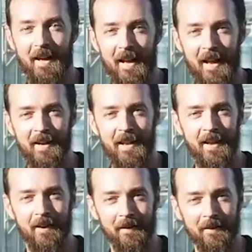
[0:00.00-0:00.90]
And
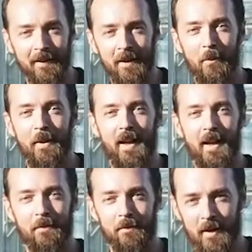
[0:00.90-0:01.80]
here we
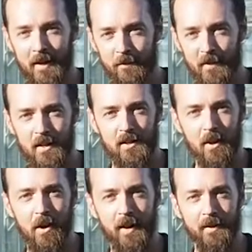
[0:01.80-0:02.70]
have fixed
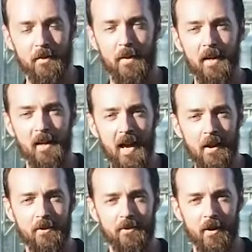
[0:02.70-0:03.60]
lines being
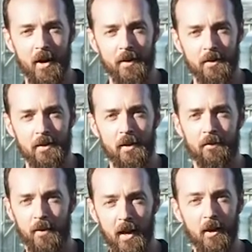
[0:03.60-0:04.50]
characterised
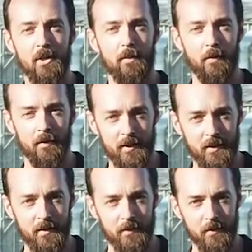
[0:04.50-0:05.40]
for yellow spot
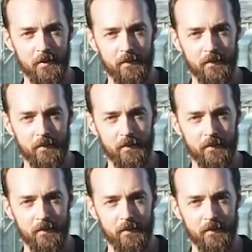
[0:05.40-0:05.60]
resistance.